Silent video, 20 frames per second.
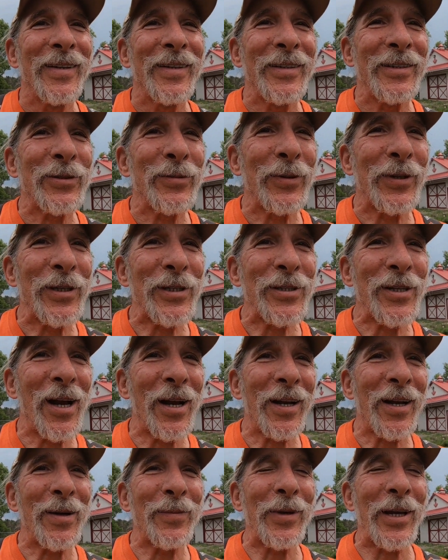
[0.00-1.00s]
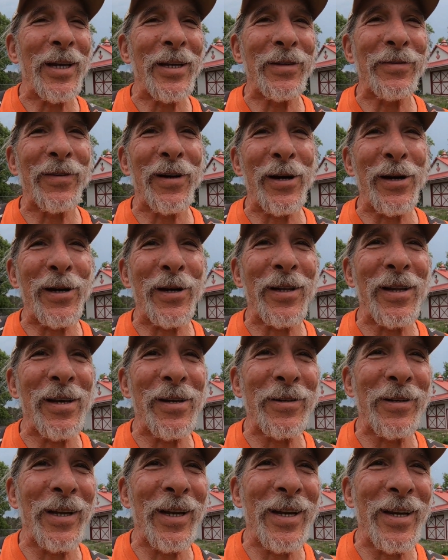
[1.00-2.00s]
This one is not coming in very
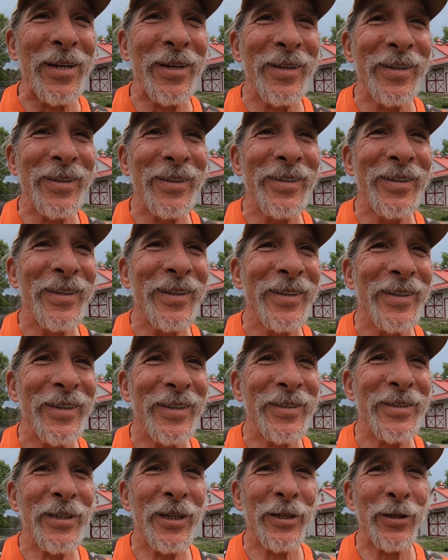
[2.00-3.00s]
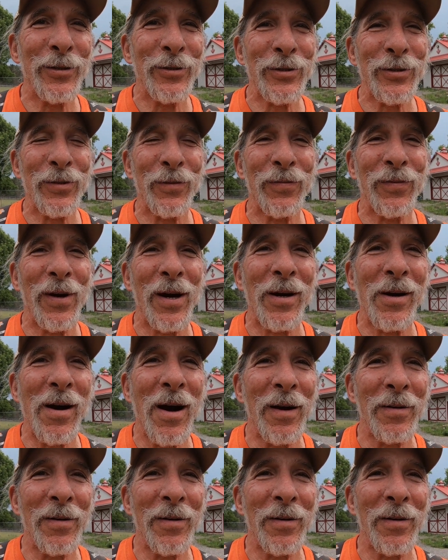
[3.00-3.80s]
clearly. The signals are far